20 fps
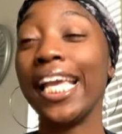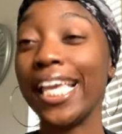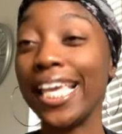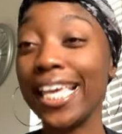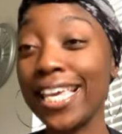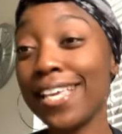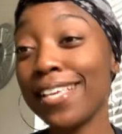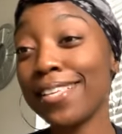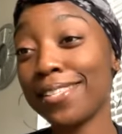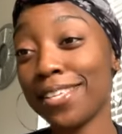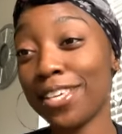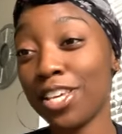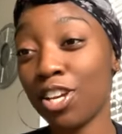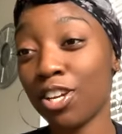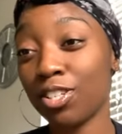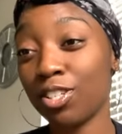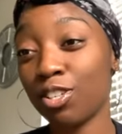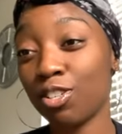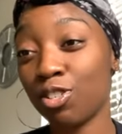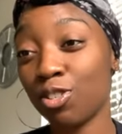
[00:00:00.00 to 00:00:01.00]
easier
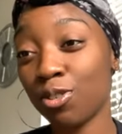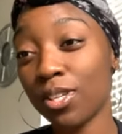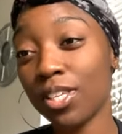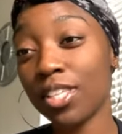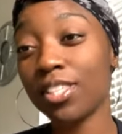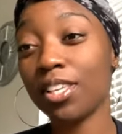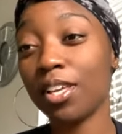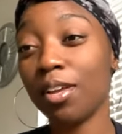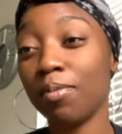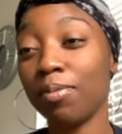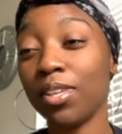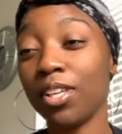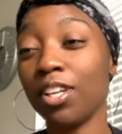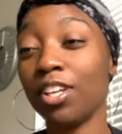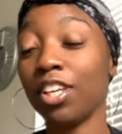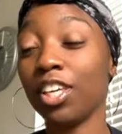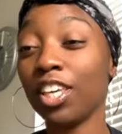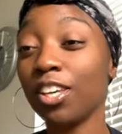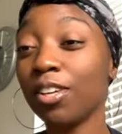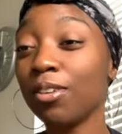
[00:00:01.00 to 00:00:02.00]
to treat something
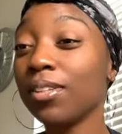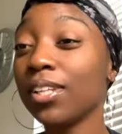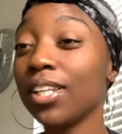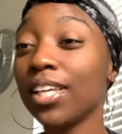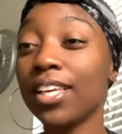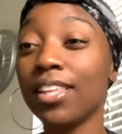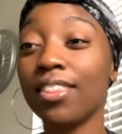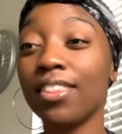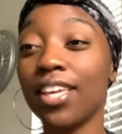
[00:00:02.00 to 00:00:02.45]
acutely